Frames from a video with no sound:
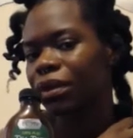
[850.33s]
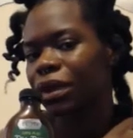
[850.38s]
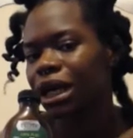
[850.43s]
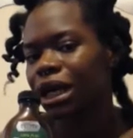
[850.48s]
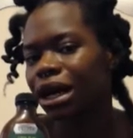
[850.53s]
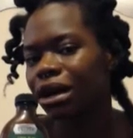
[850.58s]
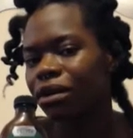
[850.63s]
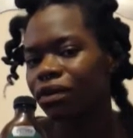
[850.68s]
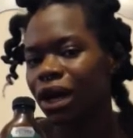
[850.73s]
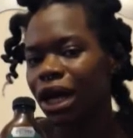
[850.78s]

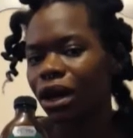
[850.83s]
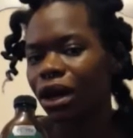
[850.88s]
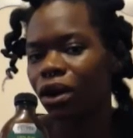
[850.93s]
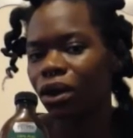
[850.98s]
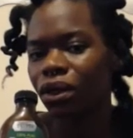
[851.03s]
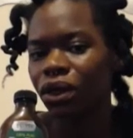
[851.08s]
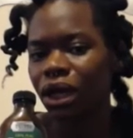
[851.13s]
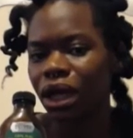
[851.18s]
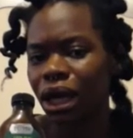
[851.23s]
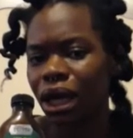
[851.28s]
have
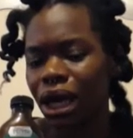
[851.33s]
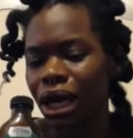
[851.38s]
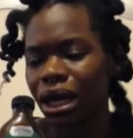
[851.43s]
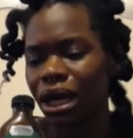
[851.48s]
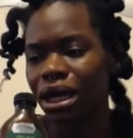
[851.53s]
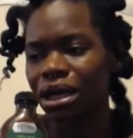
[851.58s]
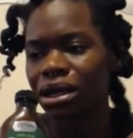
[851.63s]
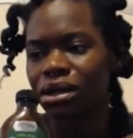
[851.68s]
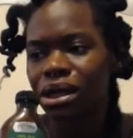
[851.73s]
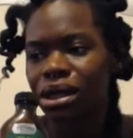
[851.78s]
healthy hair,
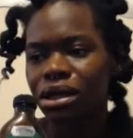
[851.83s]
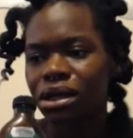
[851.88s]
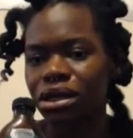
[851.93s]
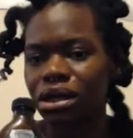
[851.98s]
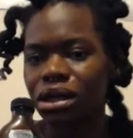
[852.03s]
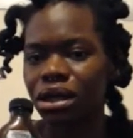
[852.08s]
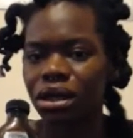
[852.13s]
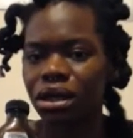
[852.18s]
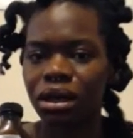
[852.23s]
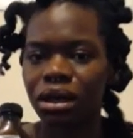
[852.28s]
it's
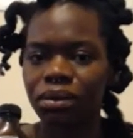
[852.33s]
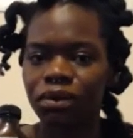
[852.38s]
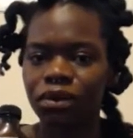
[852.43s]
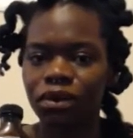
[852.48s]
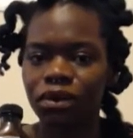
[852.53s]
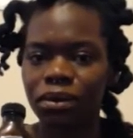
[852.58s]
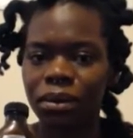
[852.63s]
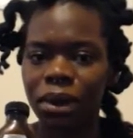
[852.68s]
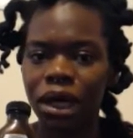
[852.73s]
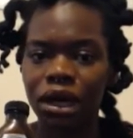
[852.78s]
actually come
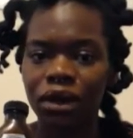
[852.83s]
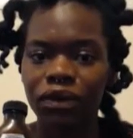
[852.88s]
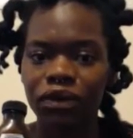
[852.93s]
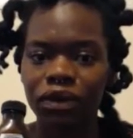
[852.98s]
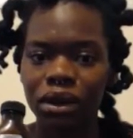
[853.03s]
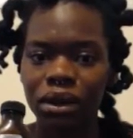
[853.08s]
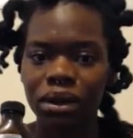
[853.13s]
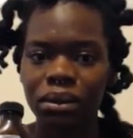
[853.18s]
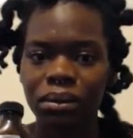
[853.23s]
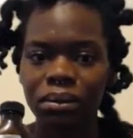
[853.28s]
from either
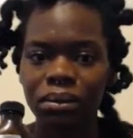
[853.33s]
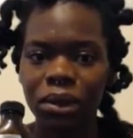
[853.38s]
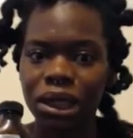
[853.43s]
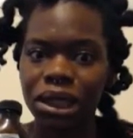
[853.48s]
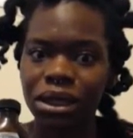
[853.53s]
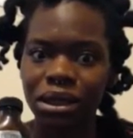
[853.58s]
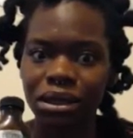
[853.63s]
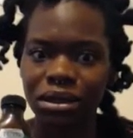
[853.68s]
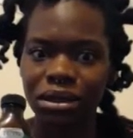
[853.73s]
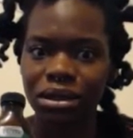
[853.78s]
my
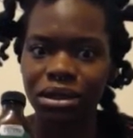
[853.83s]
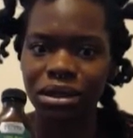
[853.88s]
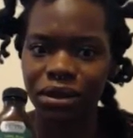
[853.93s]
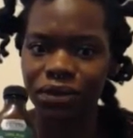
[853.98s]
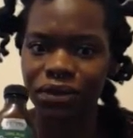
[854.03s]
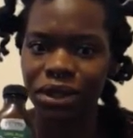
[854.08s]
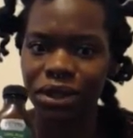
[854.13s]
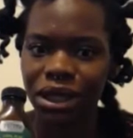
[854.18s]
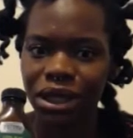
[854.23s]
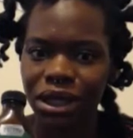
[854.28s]
sensitive
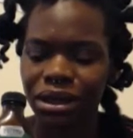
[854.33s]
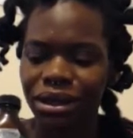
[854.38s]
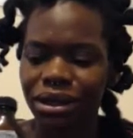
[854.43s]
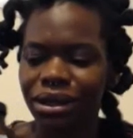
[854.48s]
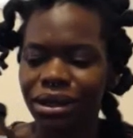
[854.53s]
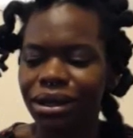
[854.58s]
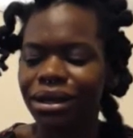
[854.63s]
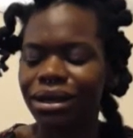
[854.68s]
skin.